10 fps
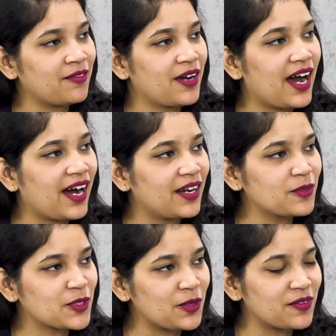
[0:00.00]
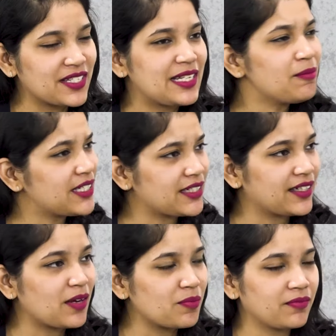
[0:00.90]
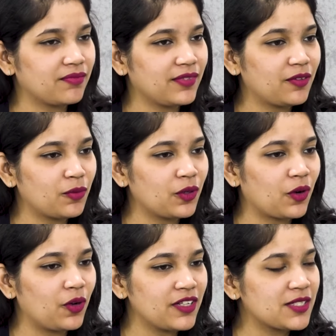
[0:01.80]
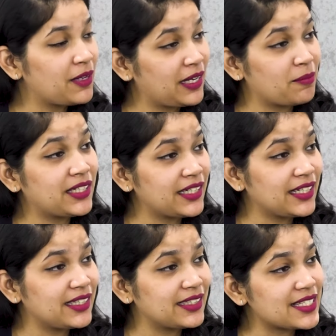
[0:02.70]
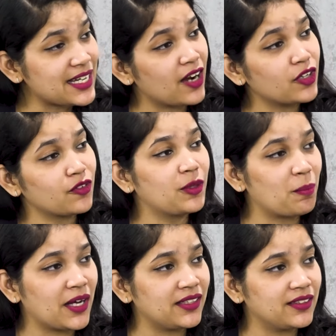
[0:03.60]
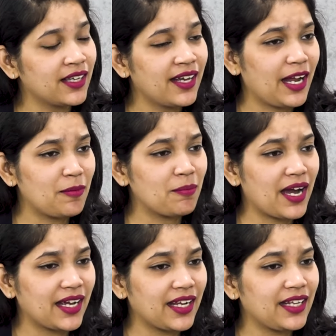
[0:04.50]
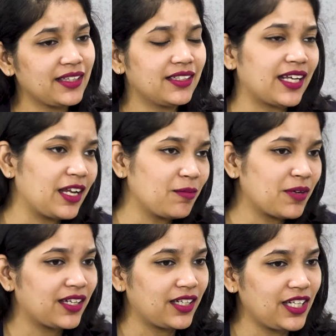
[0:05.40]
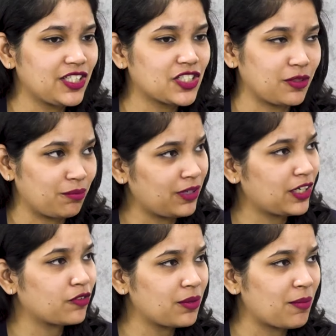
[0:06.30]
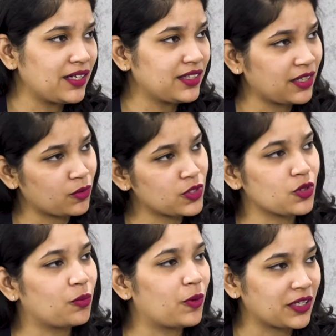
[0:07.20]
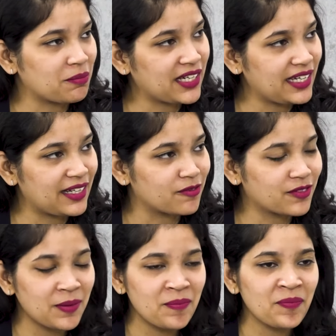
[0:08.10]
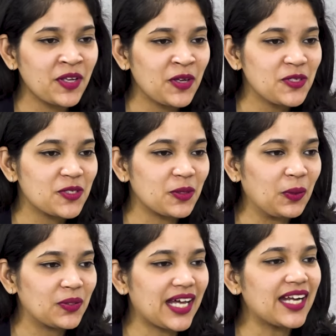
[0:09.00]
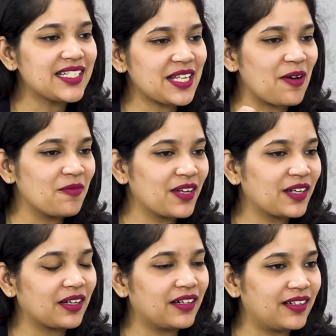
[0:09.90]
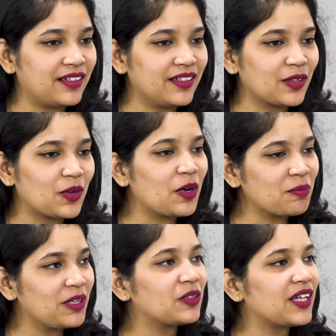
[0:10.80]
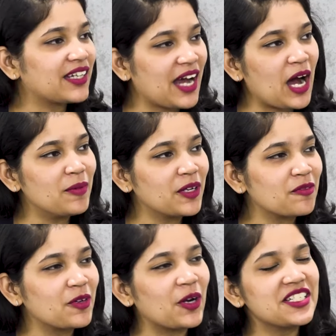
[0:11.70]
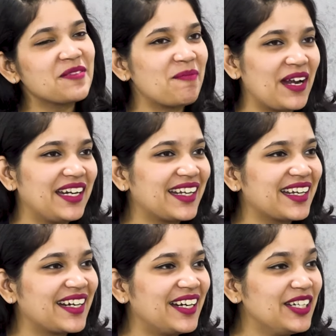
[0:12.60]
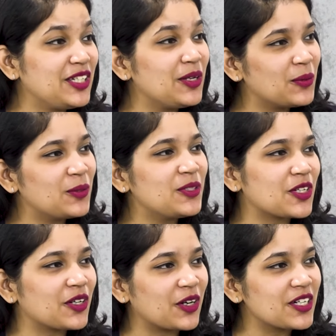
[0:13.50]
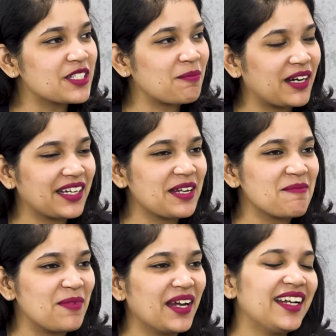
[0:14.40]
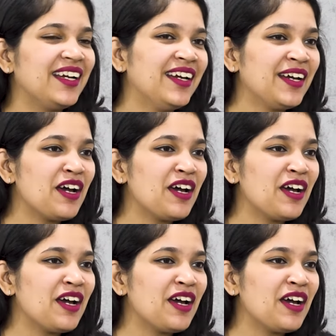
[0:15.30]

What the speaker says: I've had was always limited, and it would always be limited in the start of the month. And by the time I reached mid of the month, there was no pocket money left. So that somewhere, you know, got me into that habit of not spending huge or not spending big.